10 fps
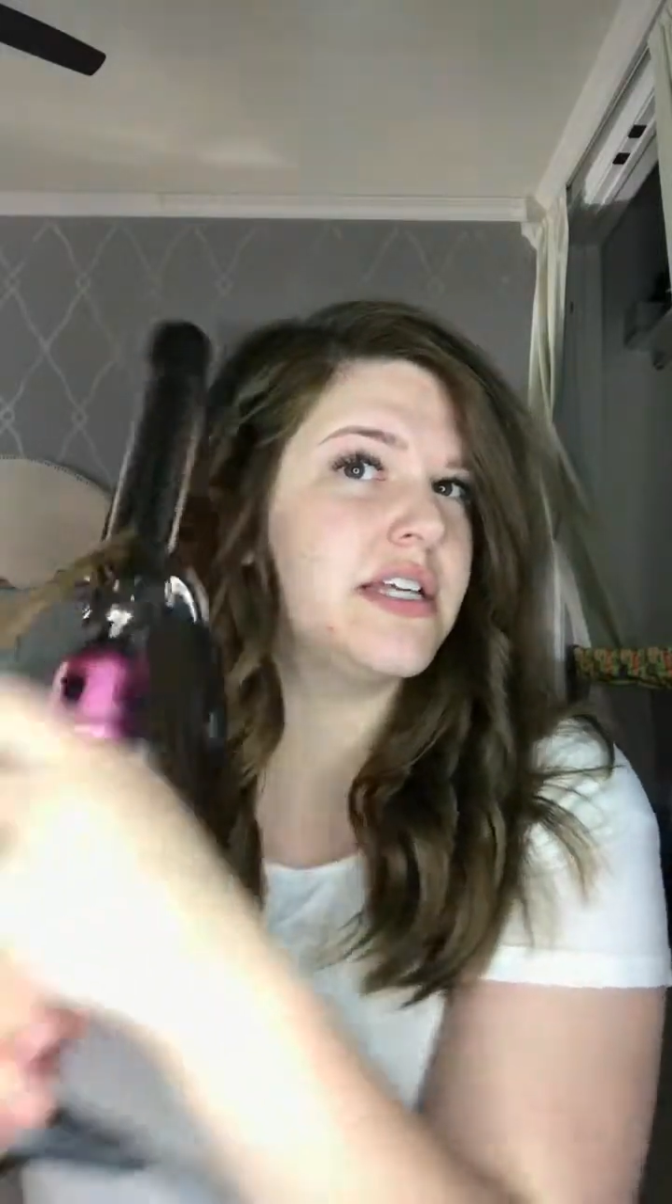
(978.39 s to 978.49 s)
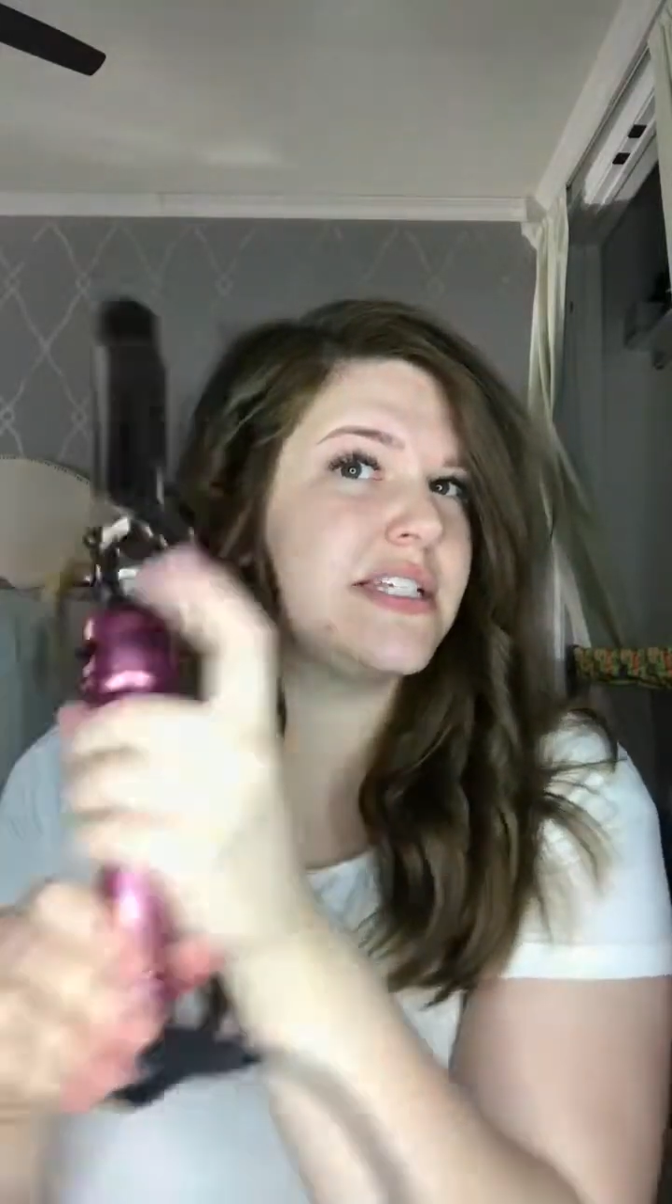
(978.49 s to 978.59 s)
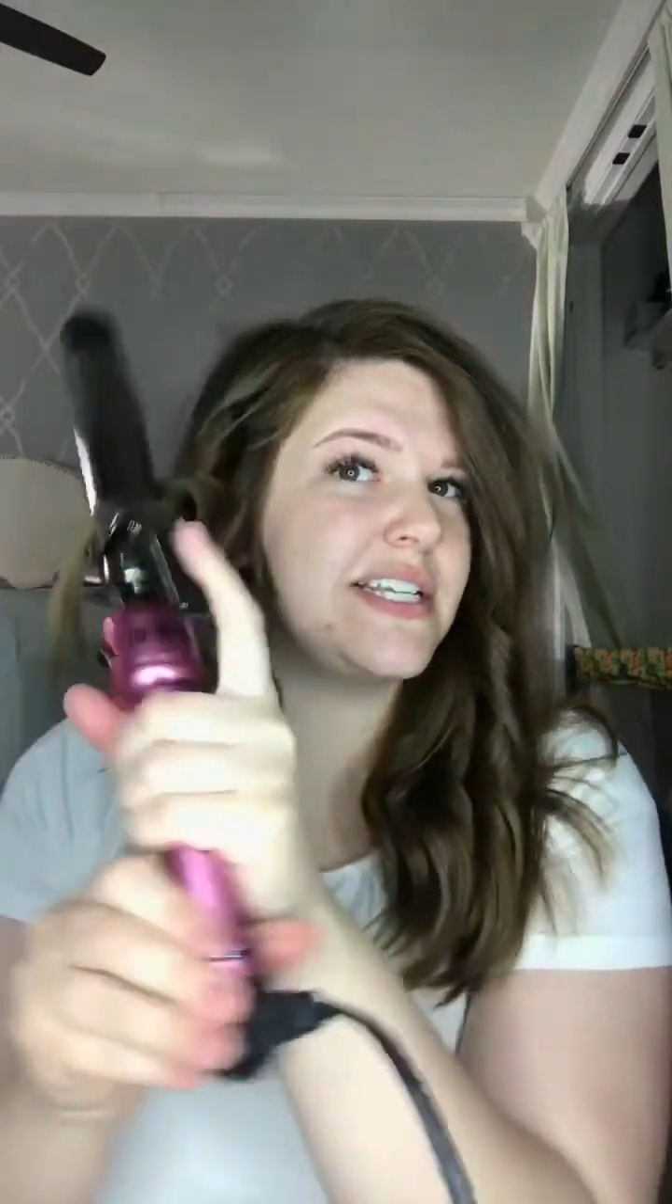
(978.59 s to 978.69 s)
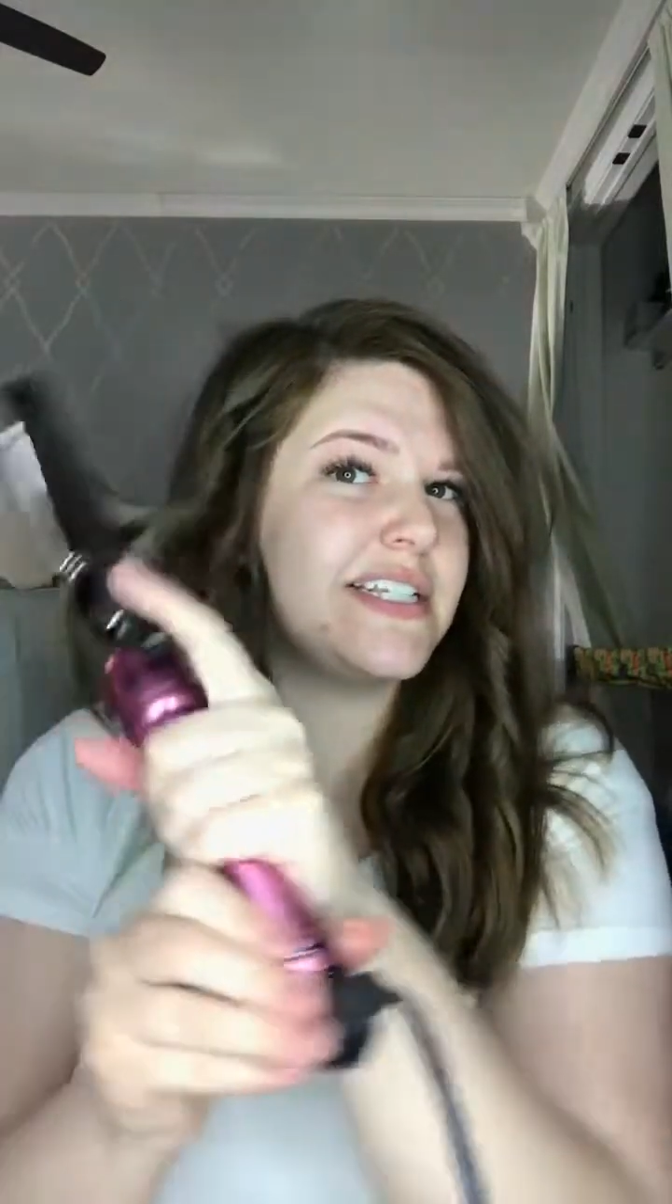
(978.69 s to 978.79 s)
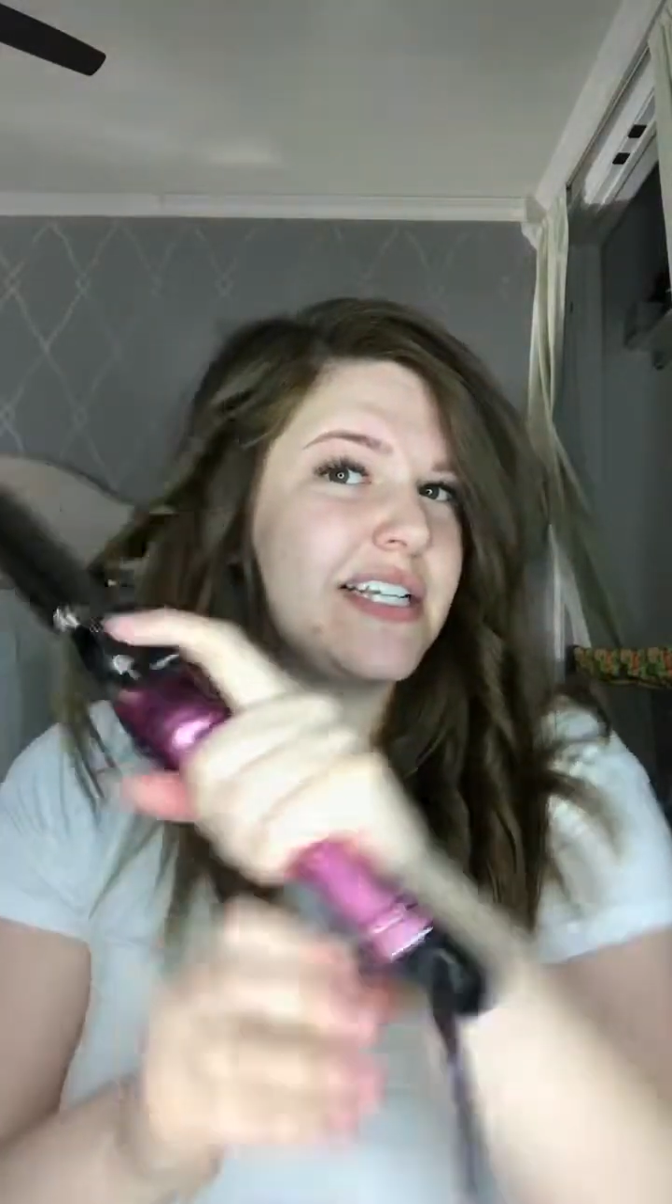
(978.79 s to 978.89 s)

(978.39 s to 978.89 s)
stays